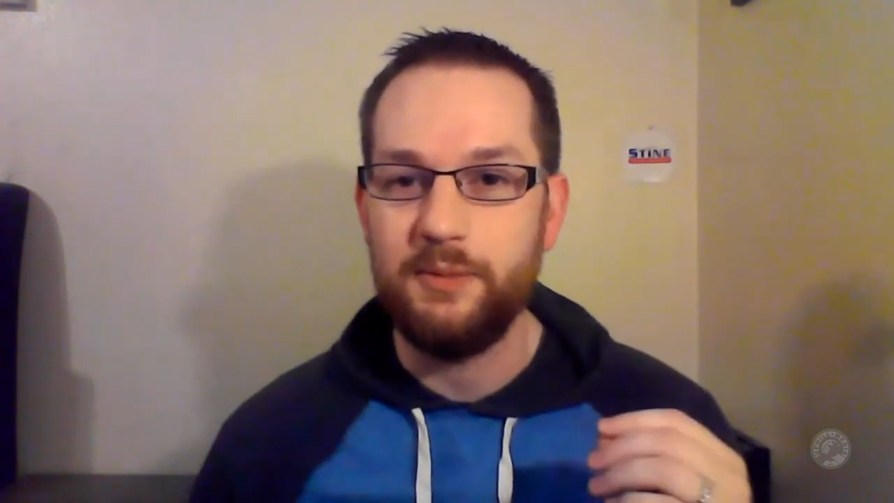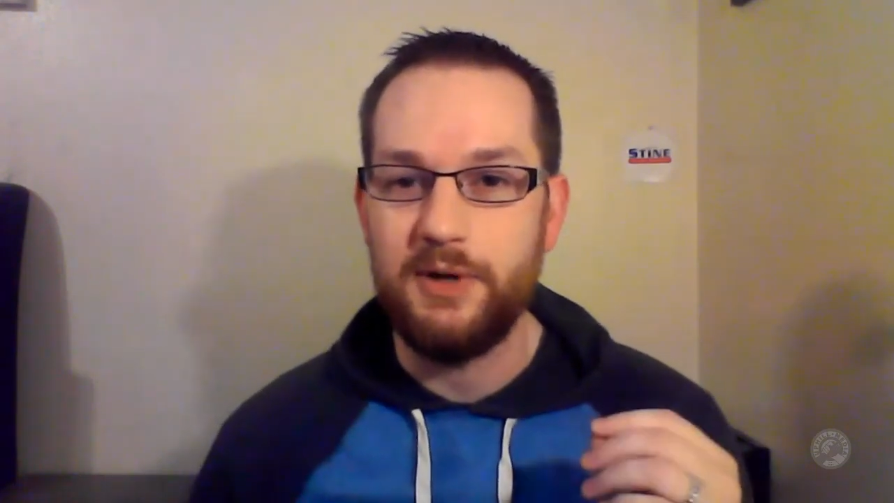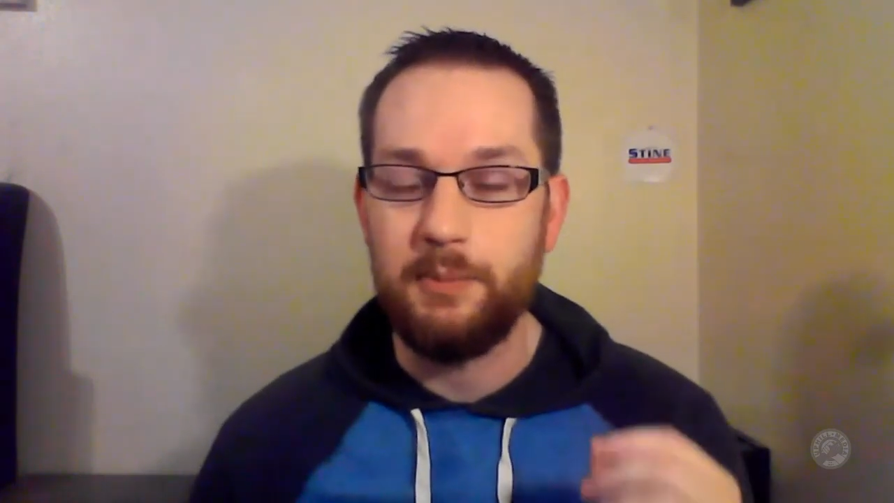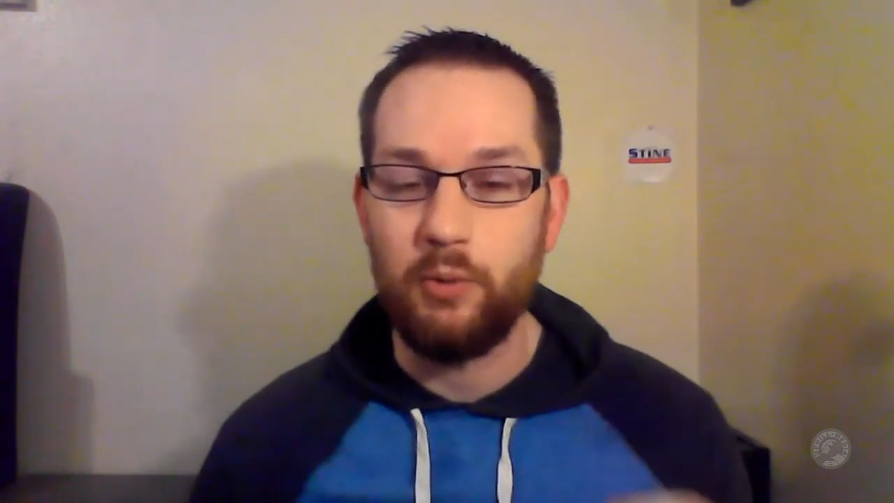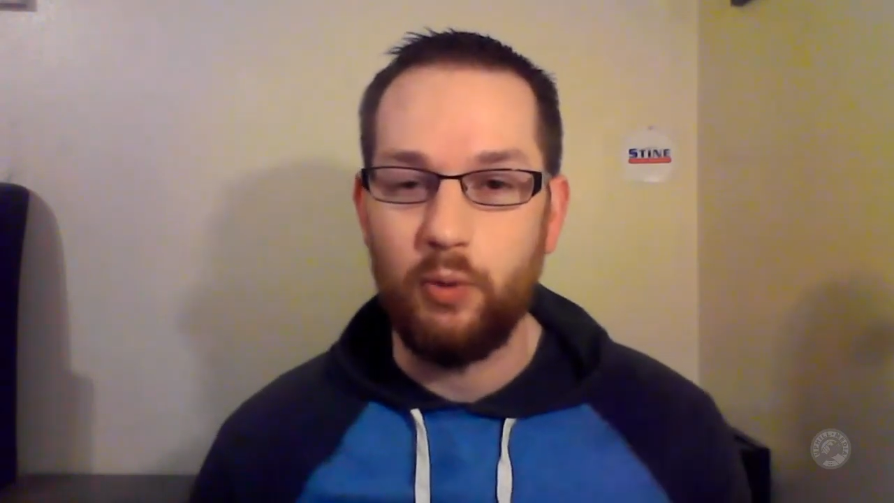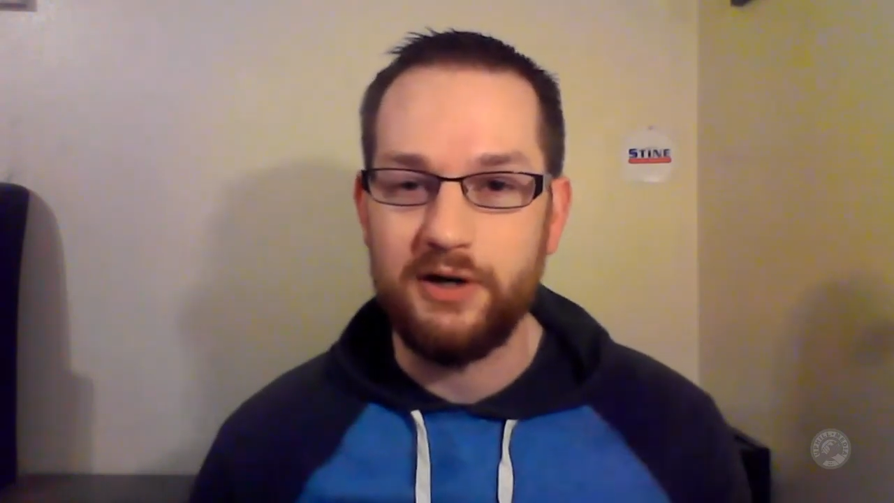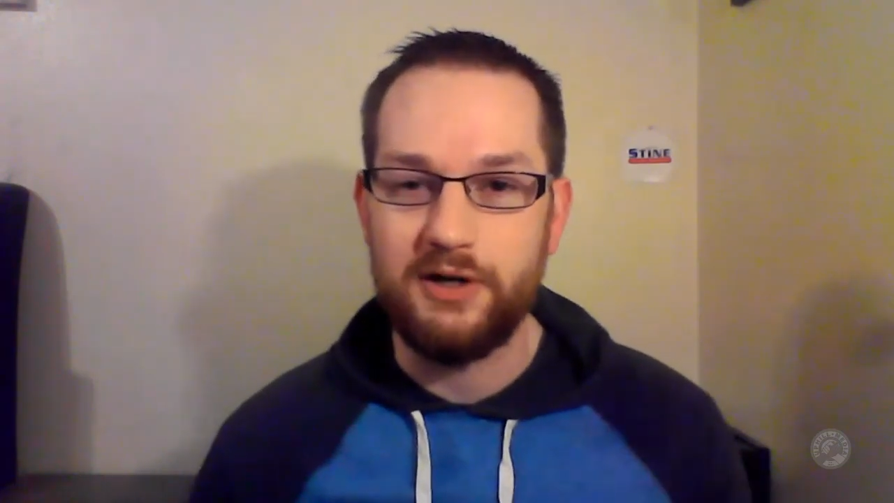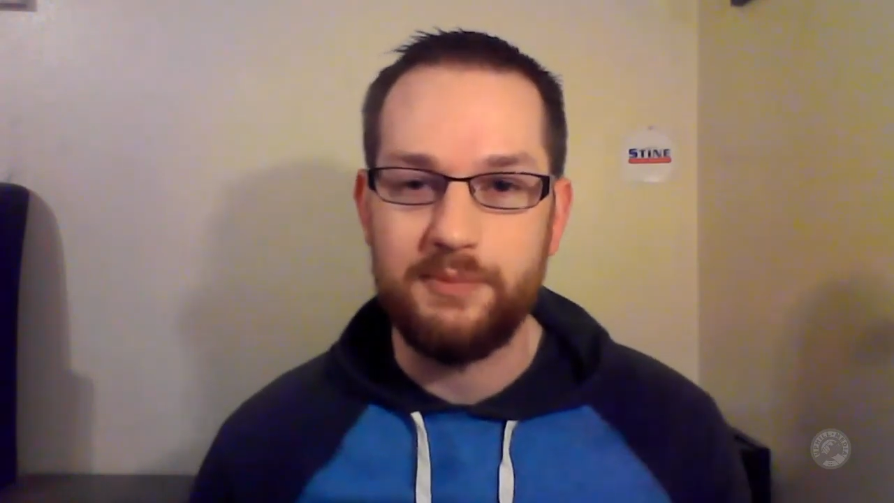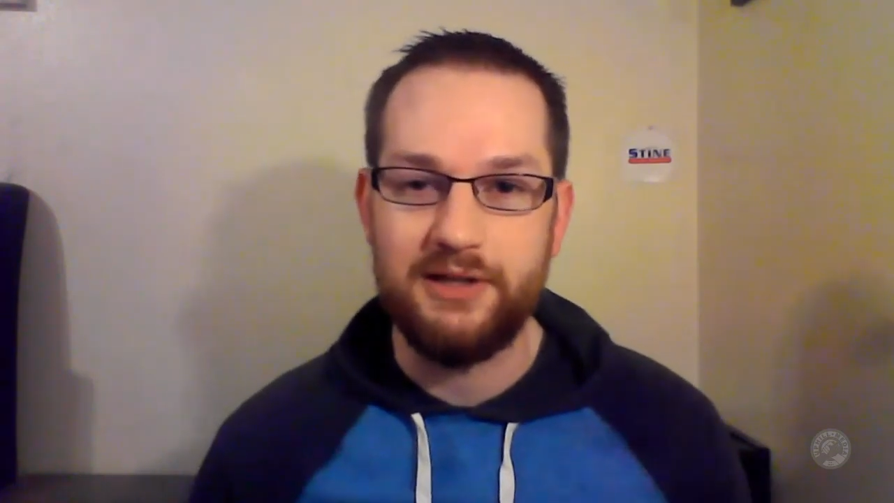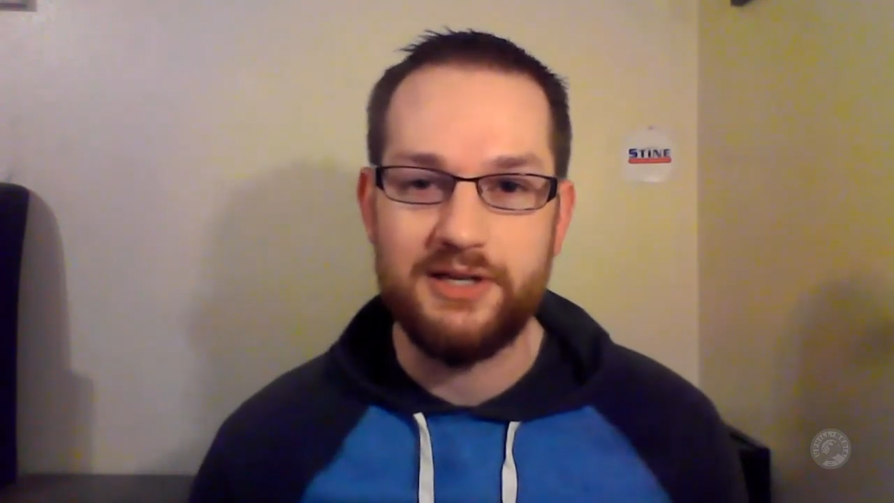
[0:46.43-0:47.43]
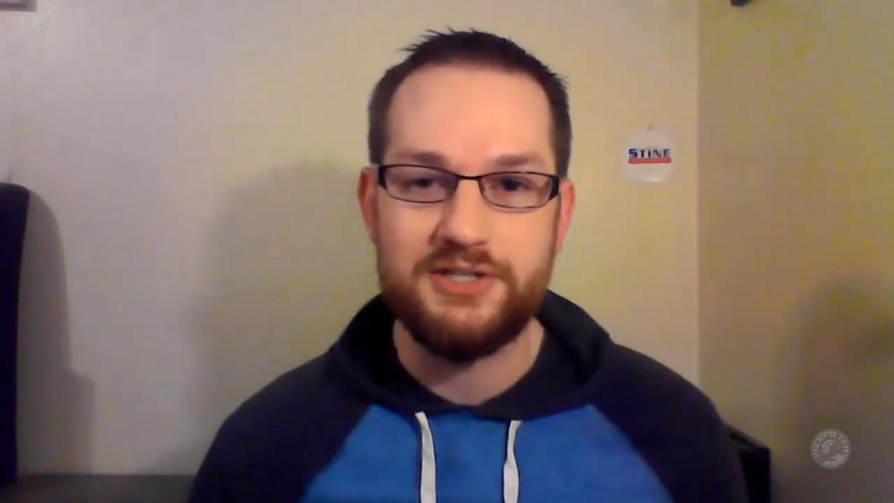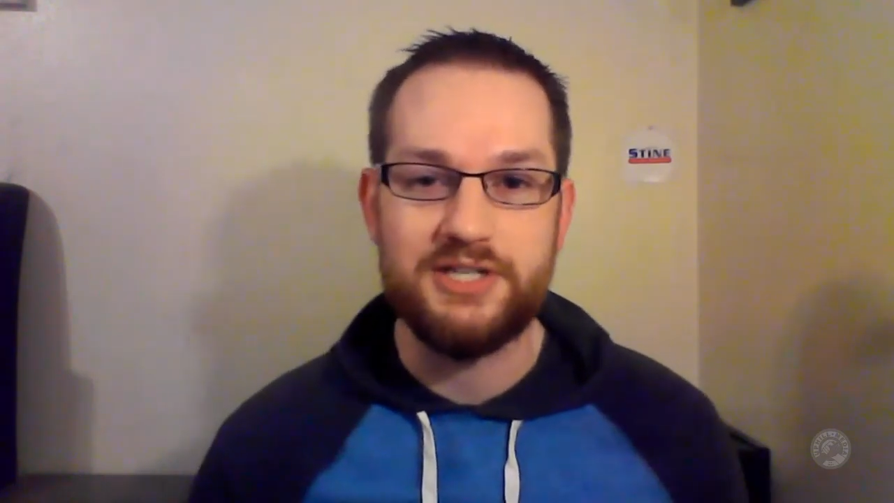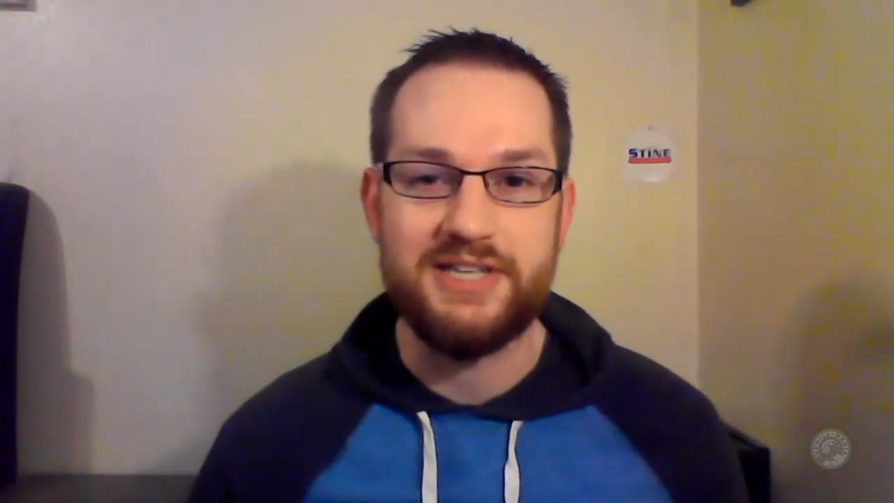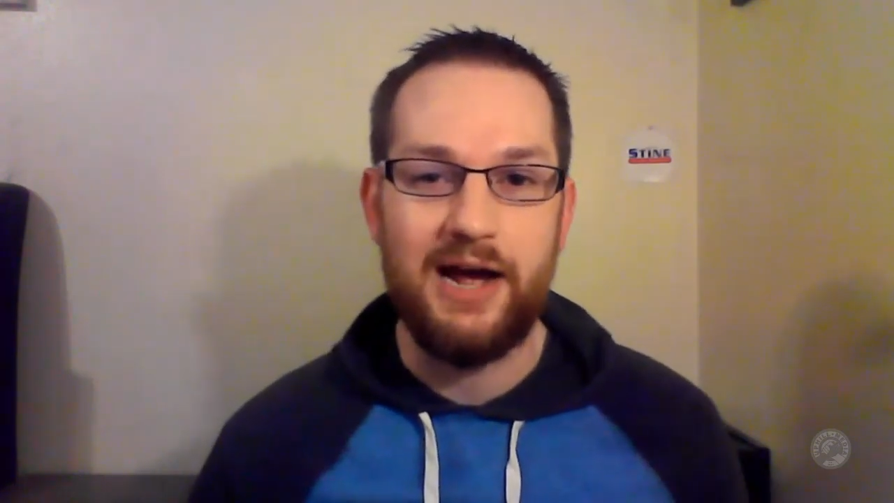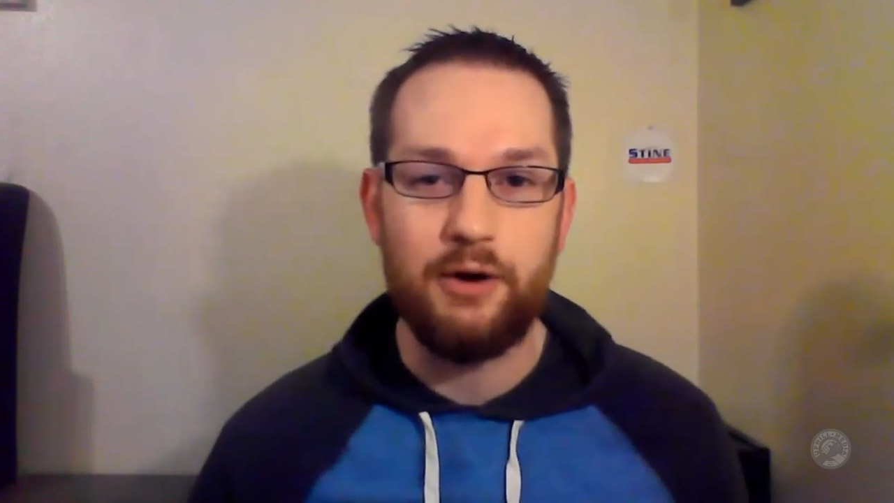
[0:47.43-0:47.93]
Uh, number one on my
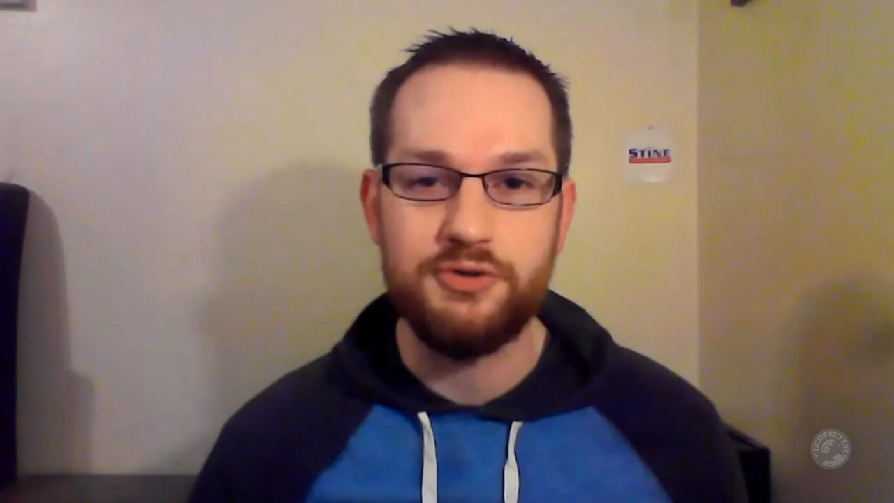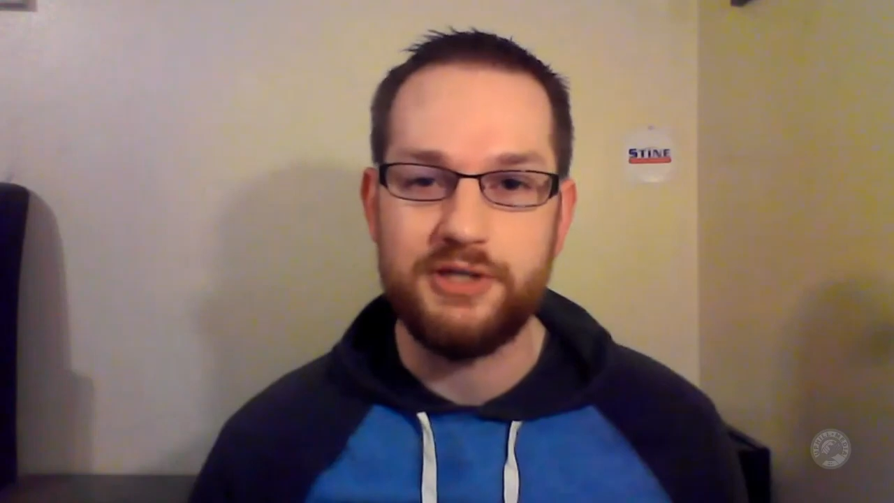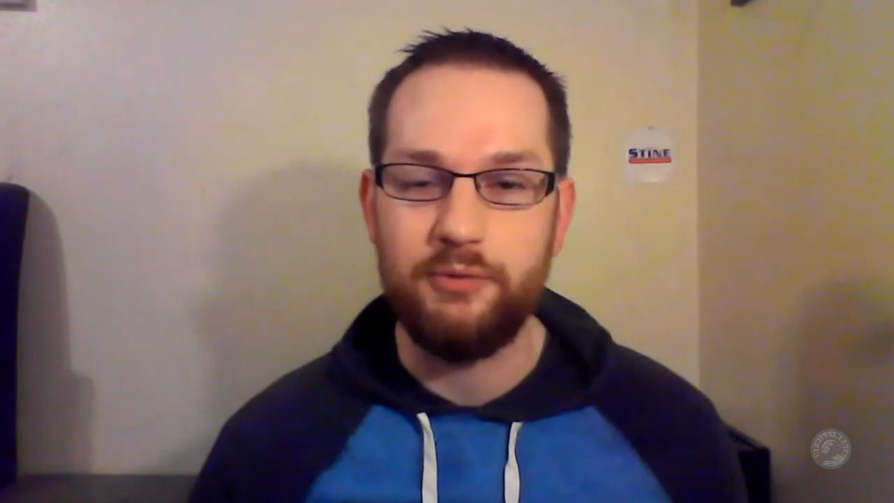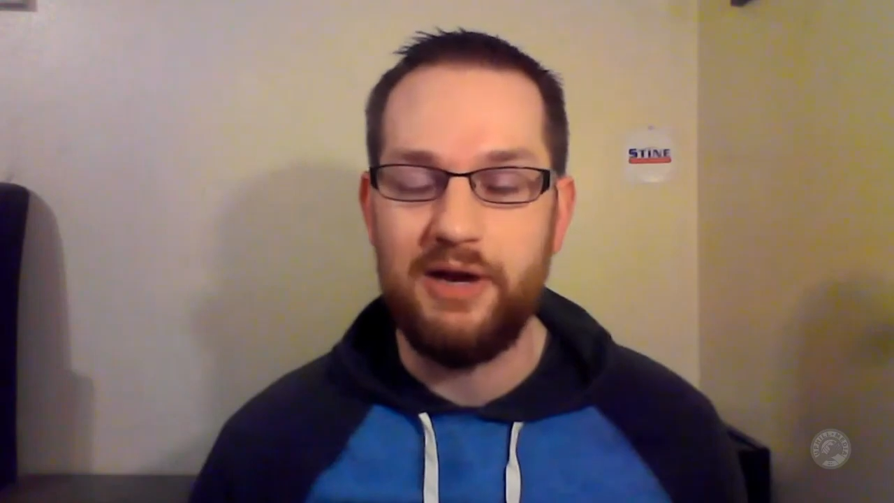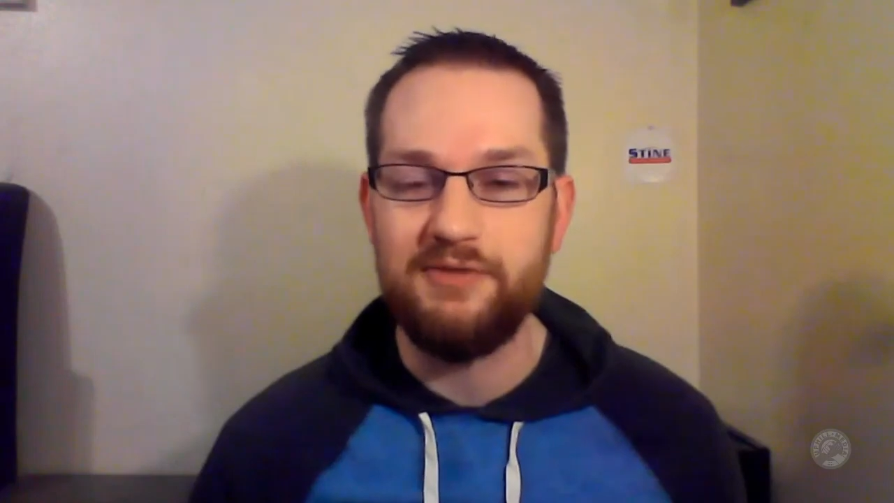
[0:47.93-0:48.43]
list is housing.